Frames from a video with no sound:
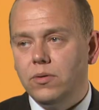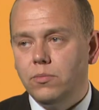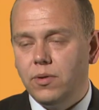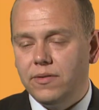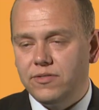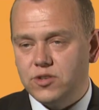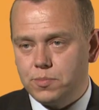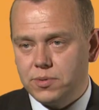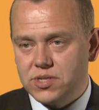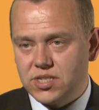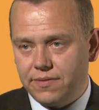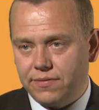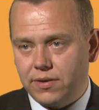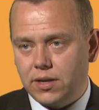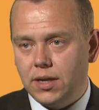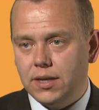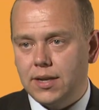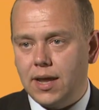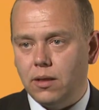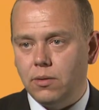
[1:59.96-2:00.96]
We've
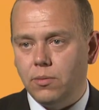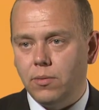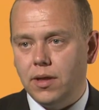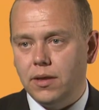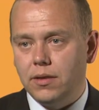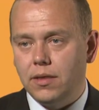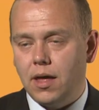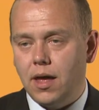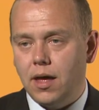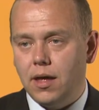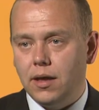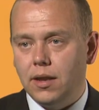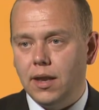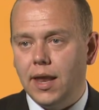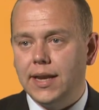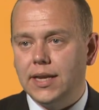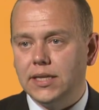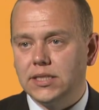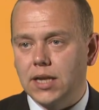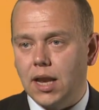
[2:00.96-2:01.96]
specifically dealt with a
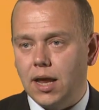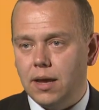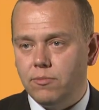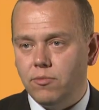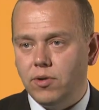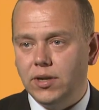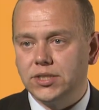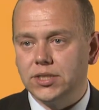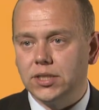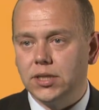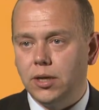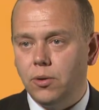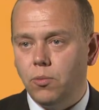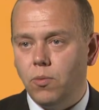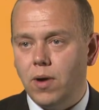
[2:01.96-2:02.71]
lady's claim recently